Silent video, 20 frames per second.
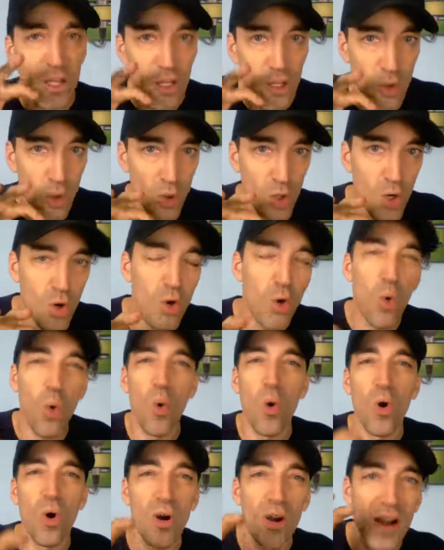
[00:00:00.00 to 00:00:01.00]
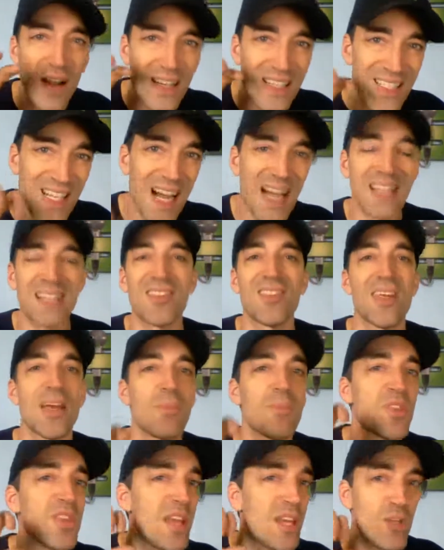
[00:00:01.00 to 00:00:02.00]
your core
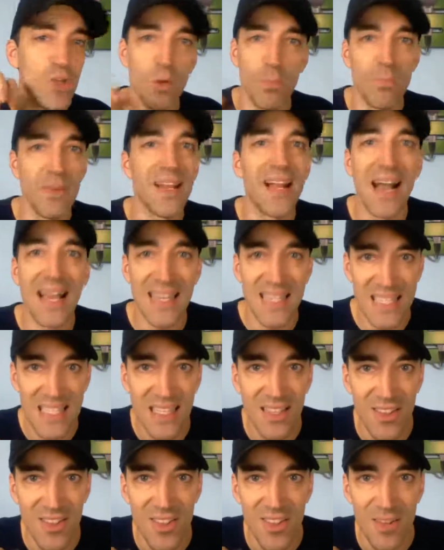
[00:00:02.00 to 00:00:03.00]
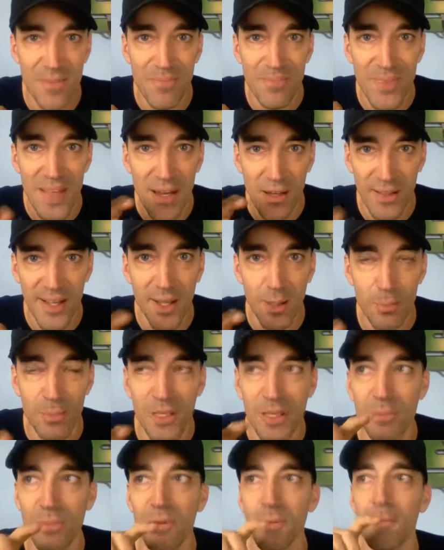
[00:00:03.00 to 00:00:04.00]
concepts and your big ideas that'll help
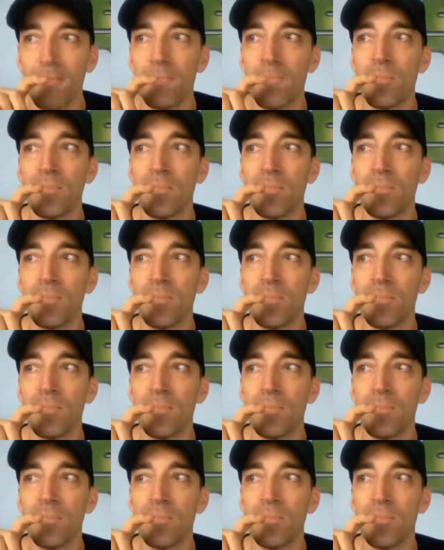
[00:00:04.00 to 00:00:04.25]
people.